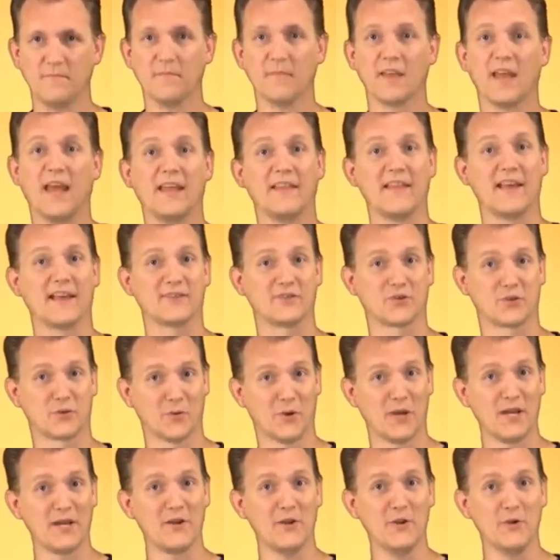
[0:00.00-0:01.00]
And that's
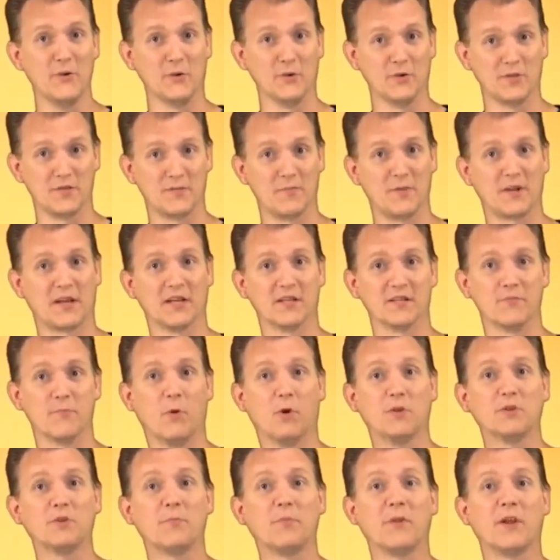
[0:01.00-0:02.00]
great news because
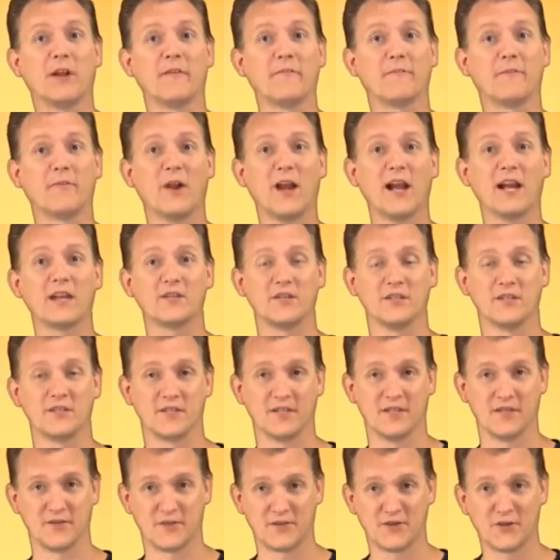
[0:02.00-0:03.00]
multiplying fractions
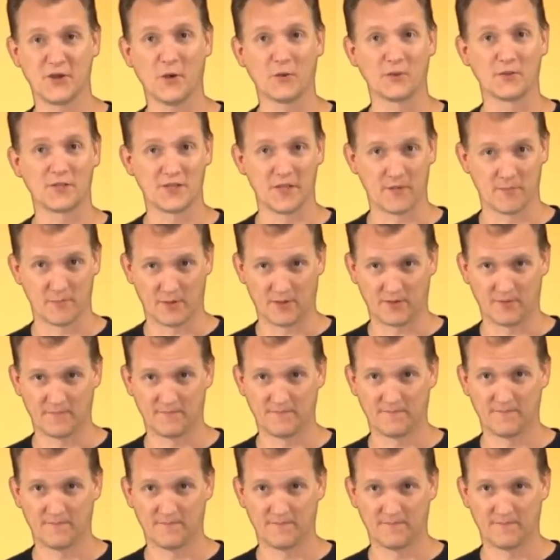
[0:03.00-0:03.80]
is so simple.